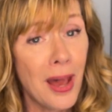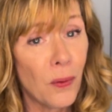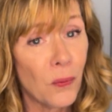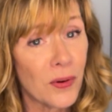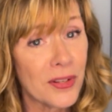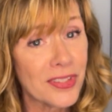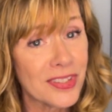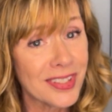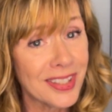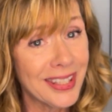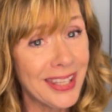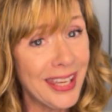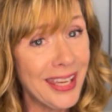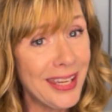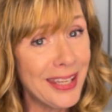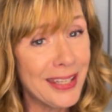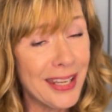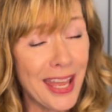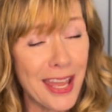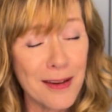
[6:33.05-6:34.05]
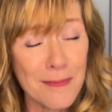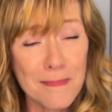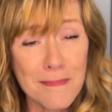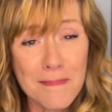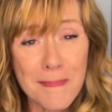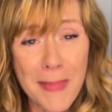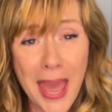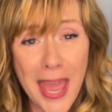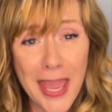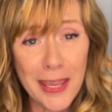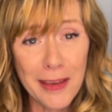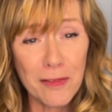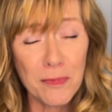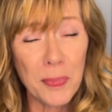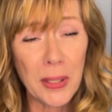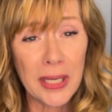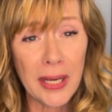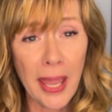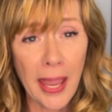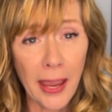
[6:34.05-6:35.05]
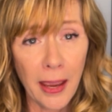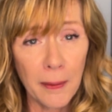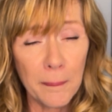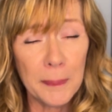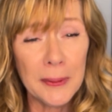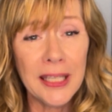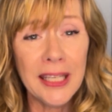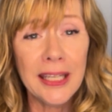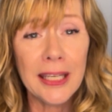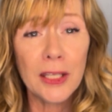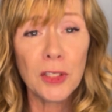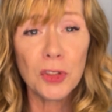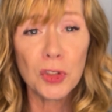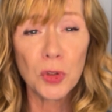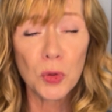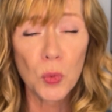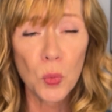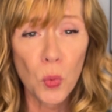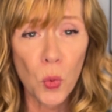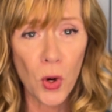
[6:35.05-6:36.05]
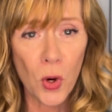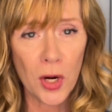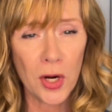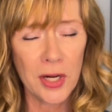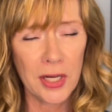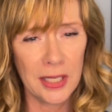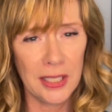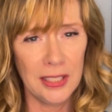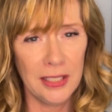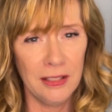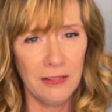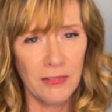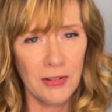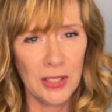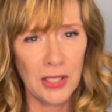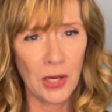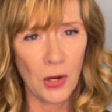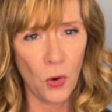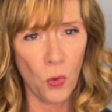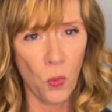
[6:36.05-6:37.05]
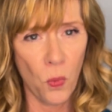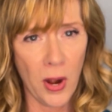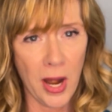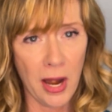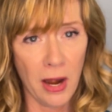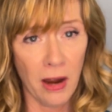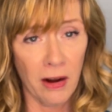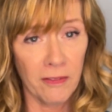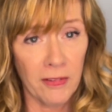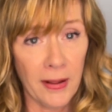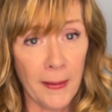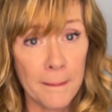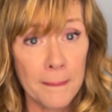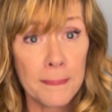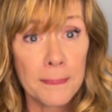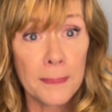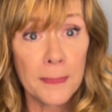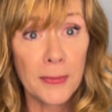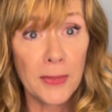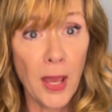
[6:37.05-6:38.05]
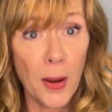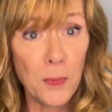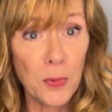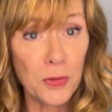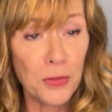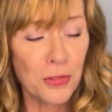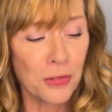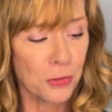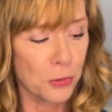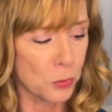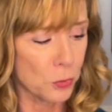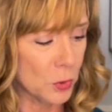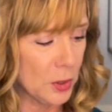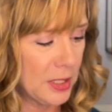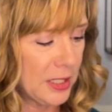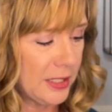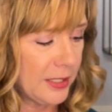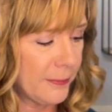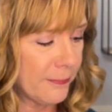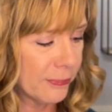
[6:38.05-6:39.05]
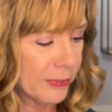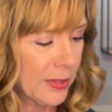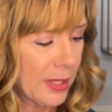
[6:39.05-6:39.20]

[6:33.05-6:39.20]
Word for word: Once again, it may have been happening and you weren't even aware of it. Number three,